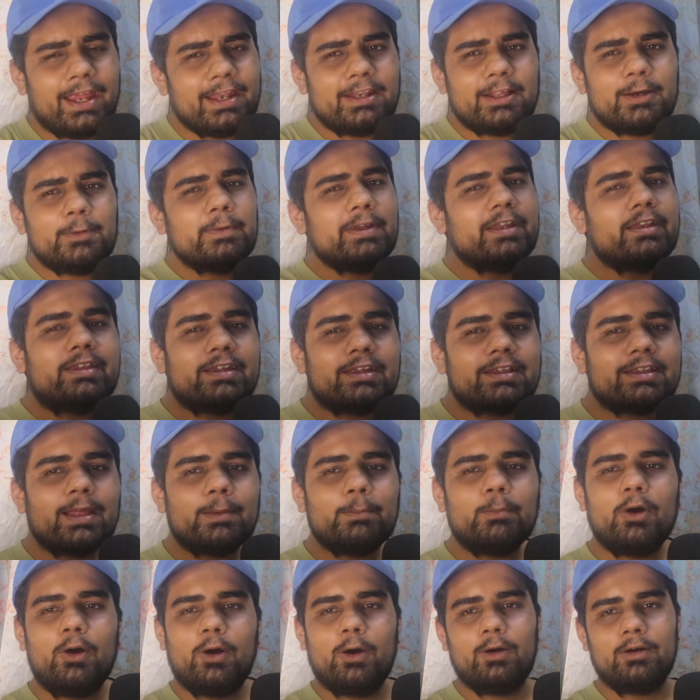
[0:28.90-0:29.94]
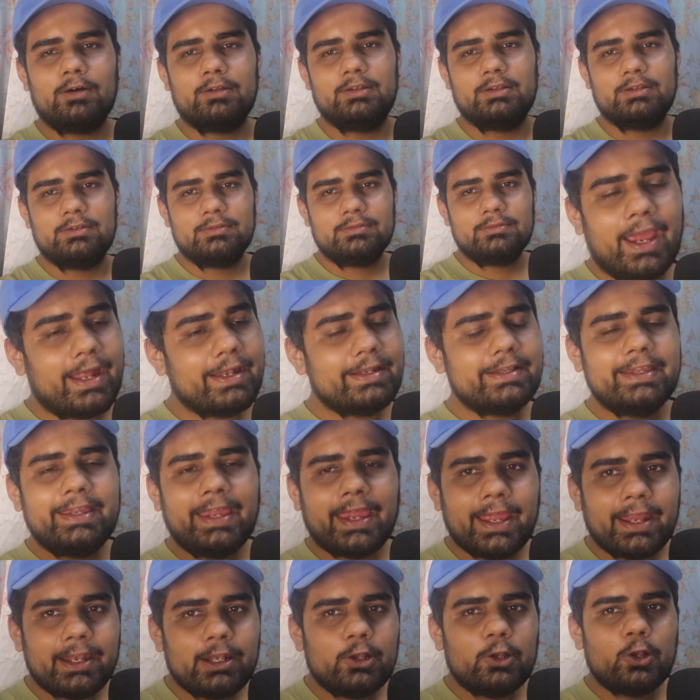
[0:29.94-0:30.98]
end up eating them all and
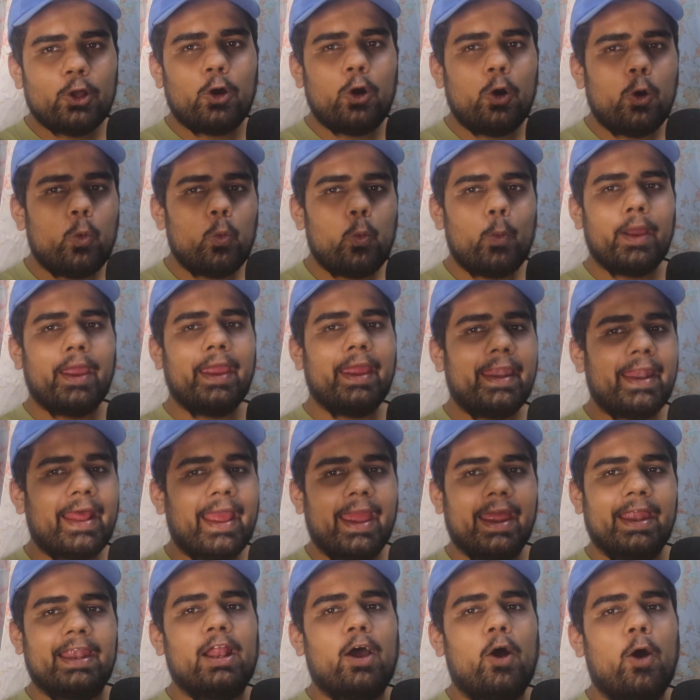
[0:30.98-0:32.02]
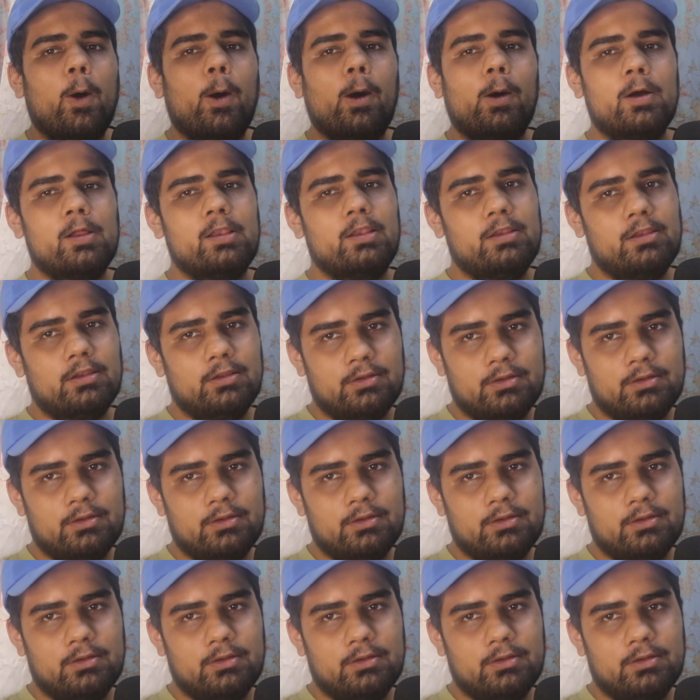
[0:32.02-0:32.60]
gain no weight at all